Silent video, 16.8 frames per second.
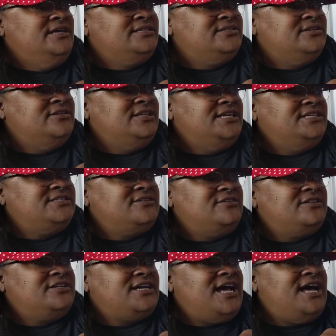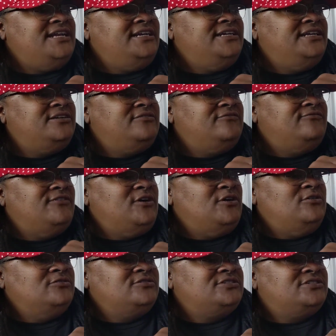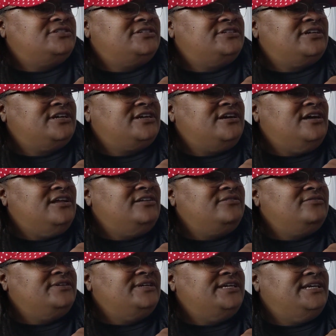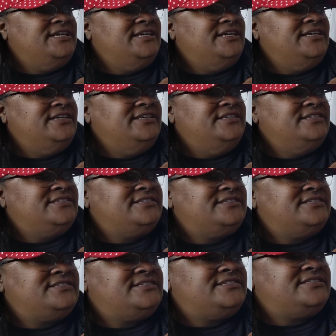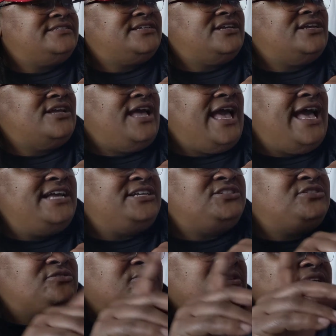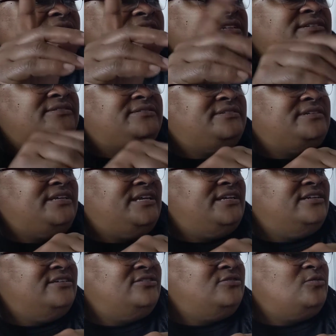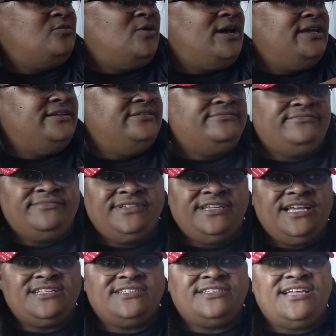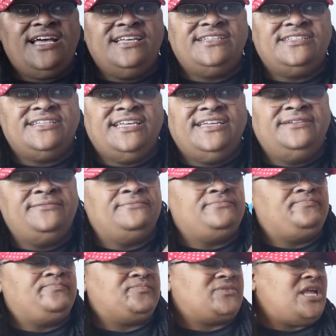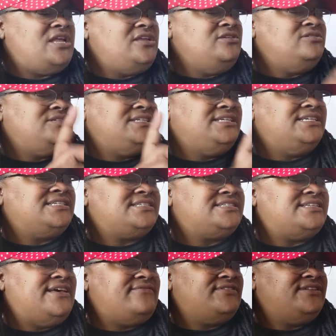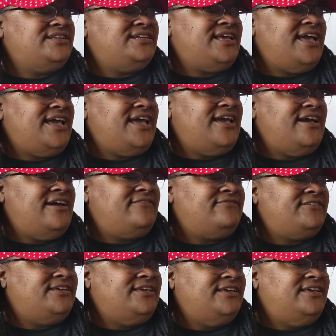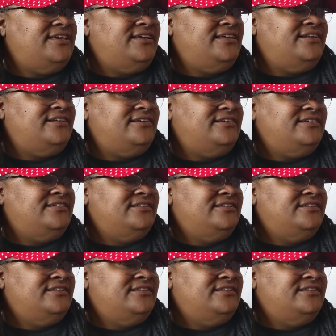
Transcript: So these are the Continental Folks. Their color is ash green and a little white. Got size 8. I usually get 7.5 in